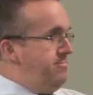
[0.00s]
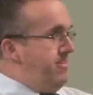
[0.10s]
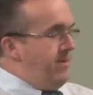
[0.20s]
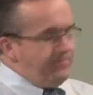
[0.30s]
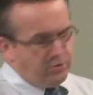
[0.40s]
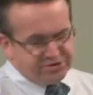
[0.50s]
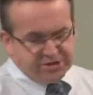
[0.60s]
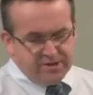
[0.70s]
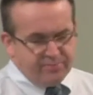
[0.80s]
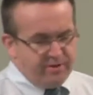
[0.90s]
Now, I'm not
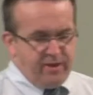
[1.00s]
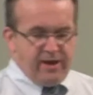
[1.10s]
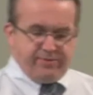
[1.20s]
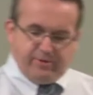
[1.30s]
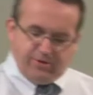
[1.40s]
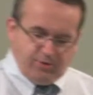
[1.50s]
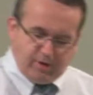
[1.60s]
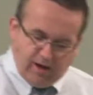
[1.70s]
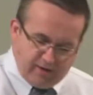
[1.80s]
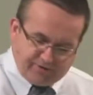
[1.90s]
saying by that you and
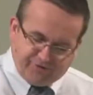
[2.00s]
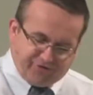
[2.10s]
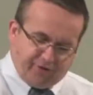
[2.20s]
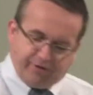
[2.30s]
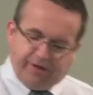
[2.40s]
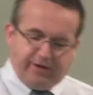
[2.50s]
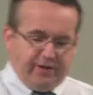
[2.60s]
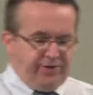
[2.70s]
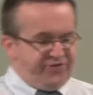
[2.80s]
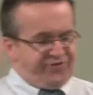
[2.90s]
I are to suddenly
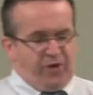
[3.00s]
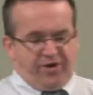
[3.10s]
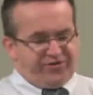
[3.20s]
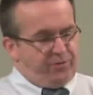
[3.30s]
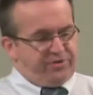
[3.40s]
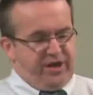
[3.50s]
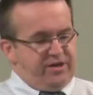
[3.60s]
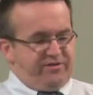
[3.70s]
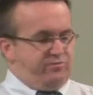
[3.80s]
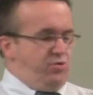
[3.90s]
start some
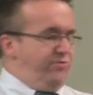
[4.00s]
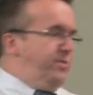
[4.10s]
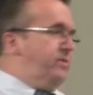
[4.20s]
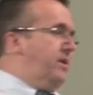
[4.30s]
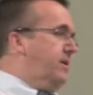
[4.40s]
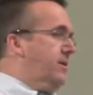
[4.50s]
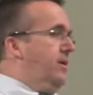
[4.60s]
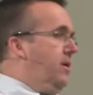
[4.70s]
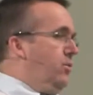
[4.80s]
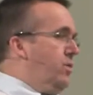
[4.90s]
kind of movement that
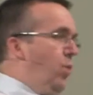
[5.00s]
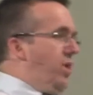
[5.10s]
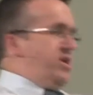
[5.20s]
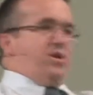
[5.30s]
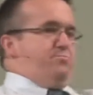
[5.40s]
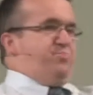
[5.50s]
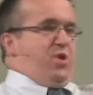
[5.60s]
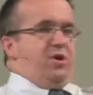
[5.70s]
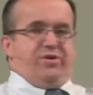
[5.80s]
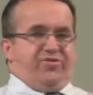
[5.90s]
we want to get
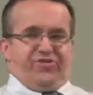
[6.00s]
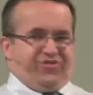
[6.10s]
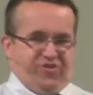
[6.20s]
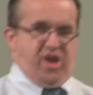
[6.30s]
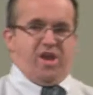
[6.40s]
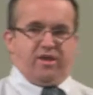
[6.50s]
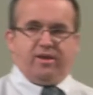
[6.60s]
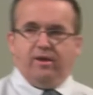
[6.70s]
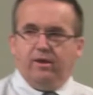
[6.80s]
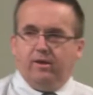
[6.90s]
burnt at the stake.